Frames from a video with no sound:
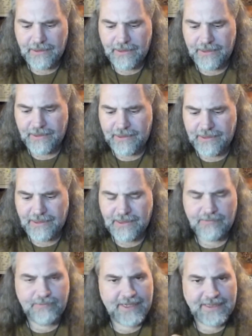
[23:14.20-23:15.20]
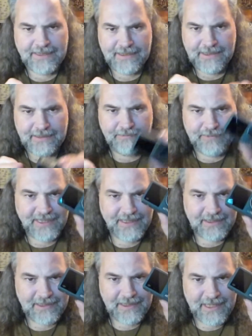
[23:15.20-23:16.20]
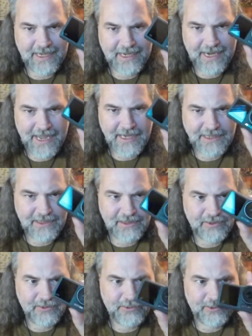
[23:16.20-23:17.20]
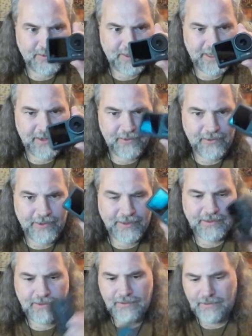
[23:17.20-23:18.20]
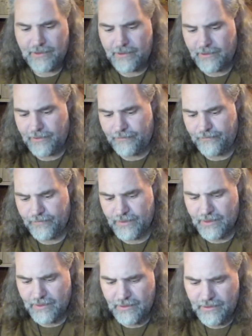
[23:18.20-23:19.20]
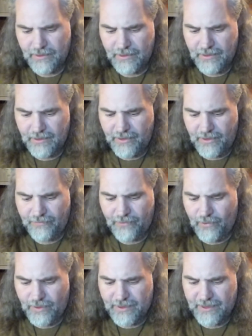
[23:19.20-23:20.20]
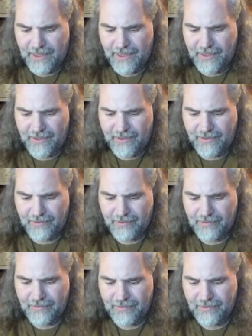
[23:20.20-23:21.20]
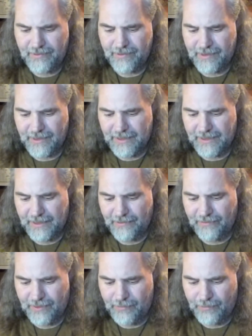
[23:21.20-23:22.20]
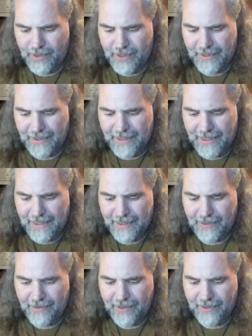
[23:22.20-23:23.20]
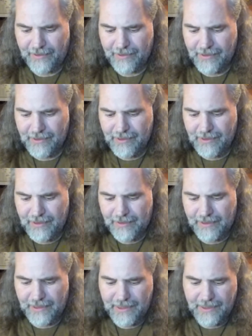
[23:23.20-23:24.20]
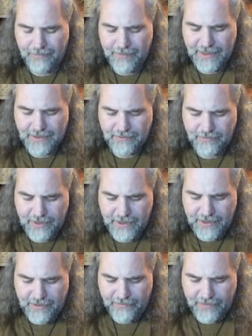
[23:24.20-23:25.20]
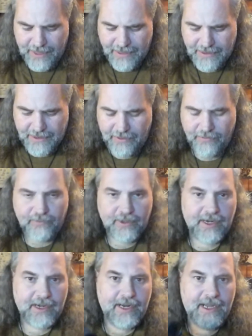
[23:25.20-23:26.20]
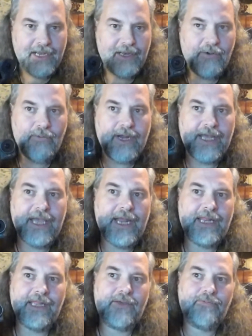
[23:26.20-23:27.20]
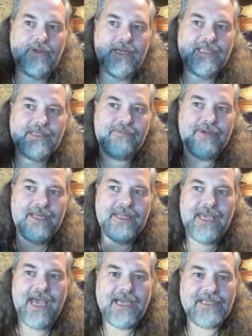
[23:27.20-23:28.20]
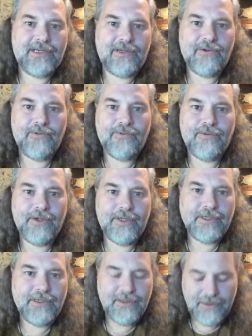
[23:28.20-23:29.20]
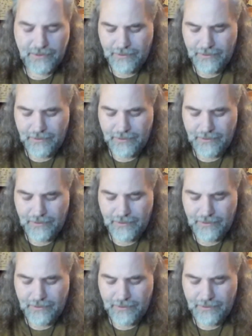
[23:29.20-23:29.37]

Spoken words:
This is basically like an Action 2 on steroids. Of course, they continued their product line. You know, they need to make some money off of that software, and nobody had any complaints about the Action 2 footage